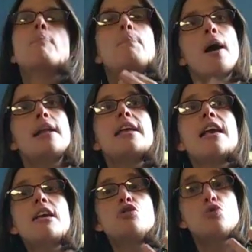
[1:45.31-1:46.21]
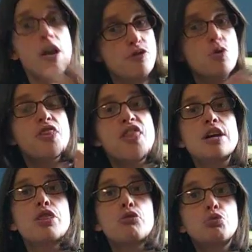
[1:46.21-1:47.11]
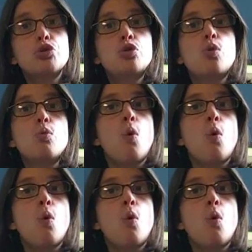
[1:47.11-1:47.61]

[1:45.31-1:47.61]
But if you think through